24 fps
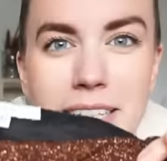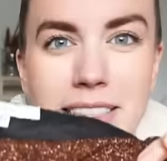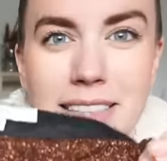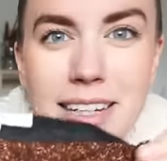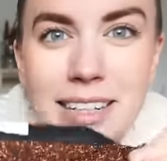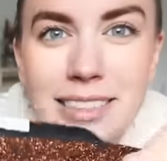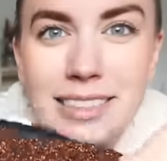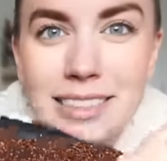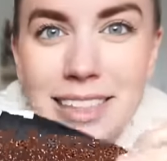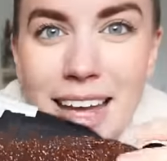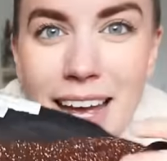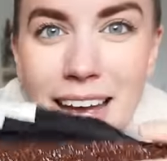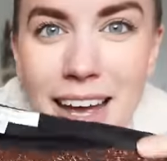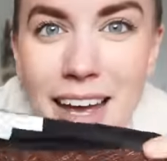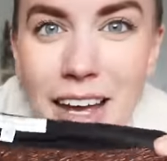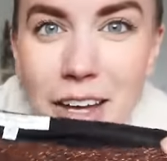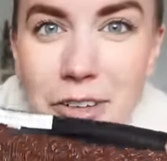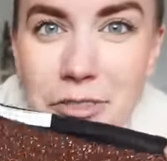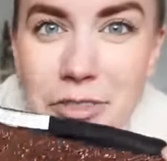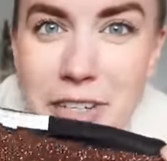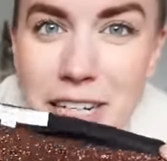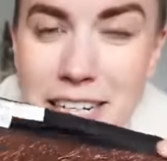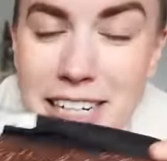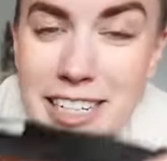it does
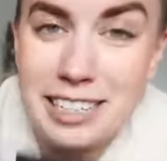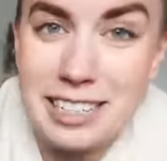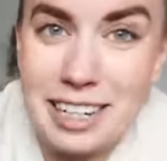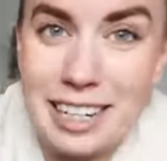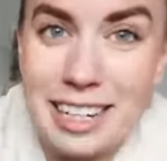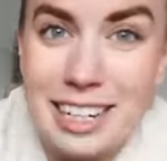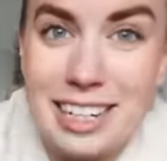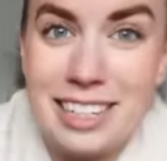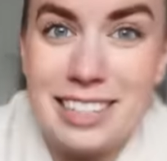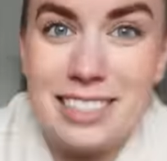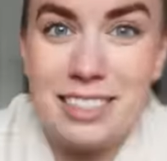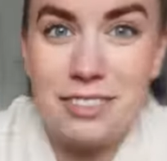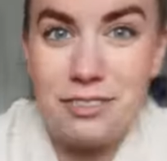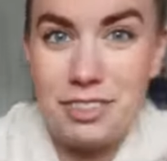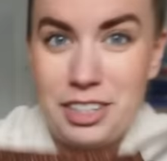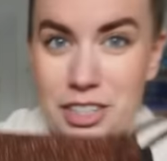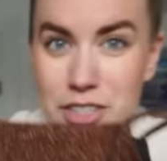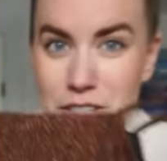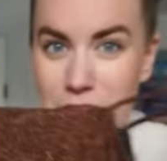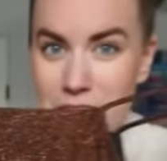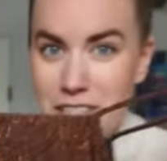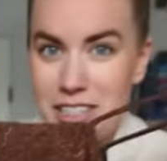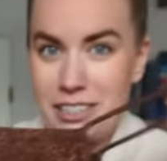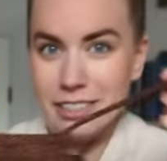have glitter. It's a
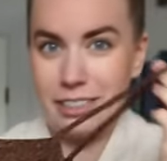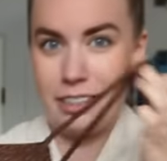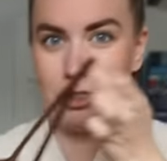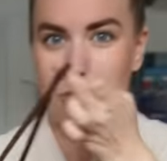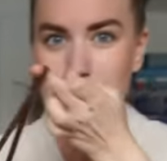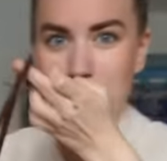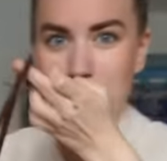vintage little